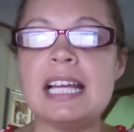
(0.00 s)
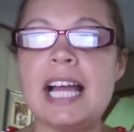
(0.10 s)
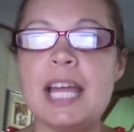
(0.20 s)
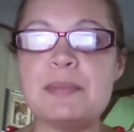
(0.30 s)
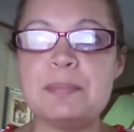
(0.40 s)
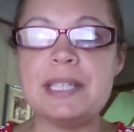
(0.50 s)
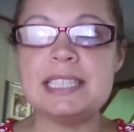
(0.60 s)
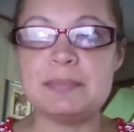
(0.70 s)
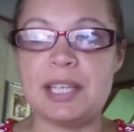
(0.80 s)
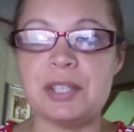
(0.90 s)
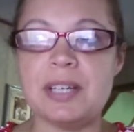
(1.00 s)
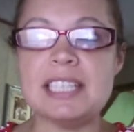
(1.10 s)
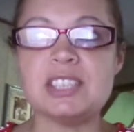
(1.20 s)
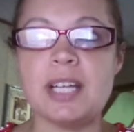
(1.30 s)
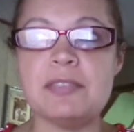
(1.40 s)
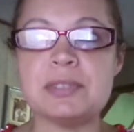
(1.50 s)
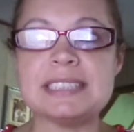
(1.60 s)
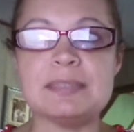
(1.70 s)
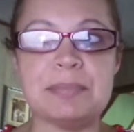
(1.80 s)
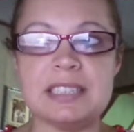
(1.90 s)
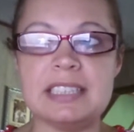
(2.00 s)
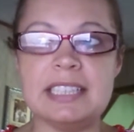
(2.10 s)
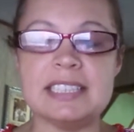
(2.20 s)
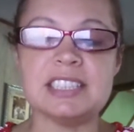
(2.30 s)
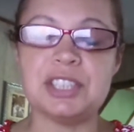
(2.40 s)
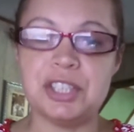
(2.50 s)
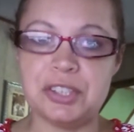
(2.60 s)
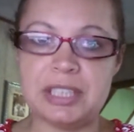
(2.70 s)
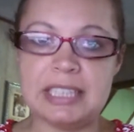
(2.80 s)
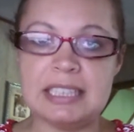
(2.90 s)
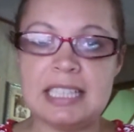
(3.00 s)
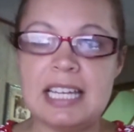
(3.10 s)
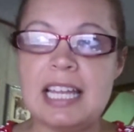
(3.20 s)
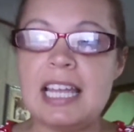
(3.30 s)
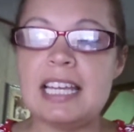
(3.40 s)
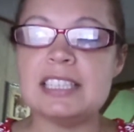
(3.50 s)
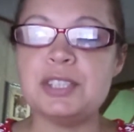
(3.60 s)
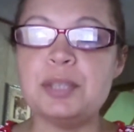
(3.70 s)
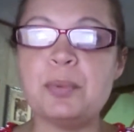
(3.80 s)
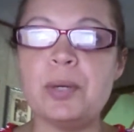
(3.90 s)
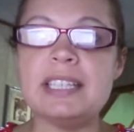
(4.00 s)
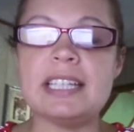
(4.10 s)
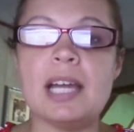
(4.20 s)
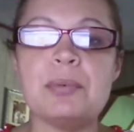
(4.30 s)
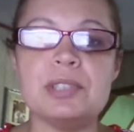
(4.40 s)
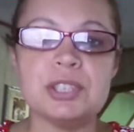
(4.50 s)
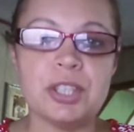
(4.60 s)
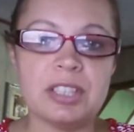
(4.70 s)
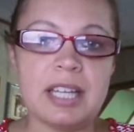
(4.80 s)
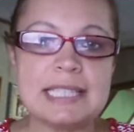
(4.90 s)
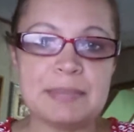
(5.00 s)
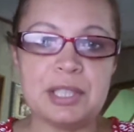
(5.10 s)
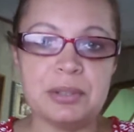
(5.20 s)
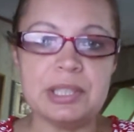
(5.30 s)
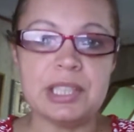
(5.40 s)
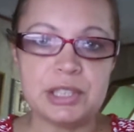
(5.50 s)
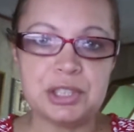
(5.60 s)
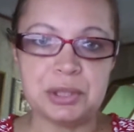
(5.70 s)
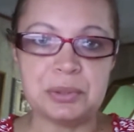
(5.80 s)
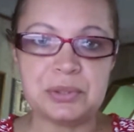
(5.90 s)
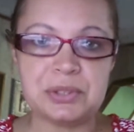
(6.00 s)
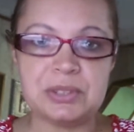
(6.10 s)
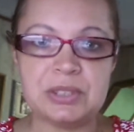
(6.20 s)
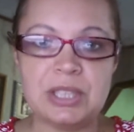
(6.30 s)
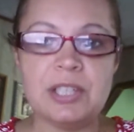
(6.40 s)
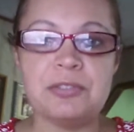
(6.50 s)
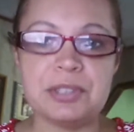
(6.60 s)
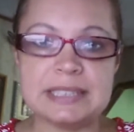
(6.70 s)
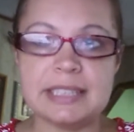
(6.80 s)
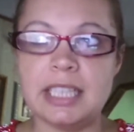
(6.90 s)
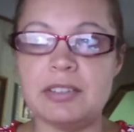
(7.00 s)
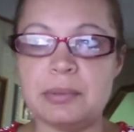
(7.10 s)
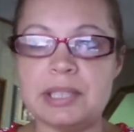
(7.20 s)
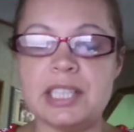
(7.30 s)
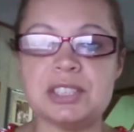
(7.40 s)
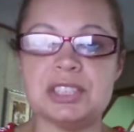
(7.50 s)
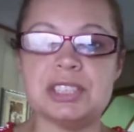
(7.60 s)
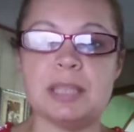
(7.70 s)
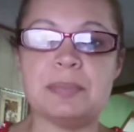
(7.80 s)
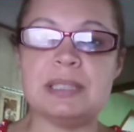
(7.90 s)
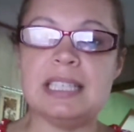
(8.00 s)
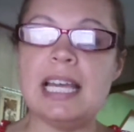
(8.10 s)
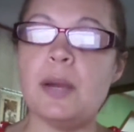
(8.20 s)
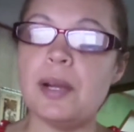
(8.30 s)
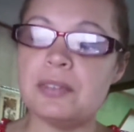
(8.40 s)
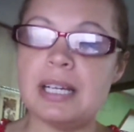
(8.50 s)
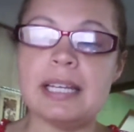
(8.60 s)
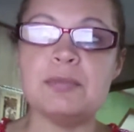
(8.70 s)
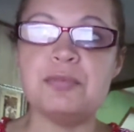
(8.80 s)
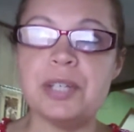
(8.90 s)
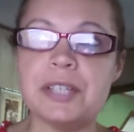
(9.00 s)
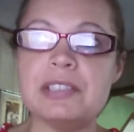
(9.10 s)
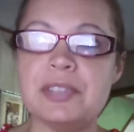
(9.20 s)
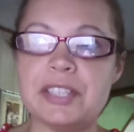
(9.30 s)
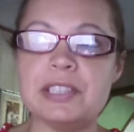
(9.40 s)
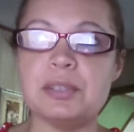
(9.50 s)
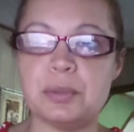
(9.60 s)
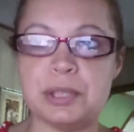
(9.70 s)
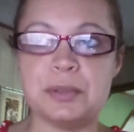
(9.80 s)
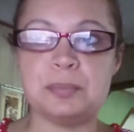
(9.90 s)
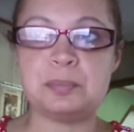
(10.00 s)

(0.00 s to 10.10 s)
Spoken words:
I am a peacemaker. I strive for stability and security to the point that I will internalize my own issues for the sake of the relationship. However, I am very, very loyal.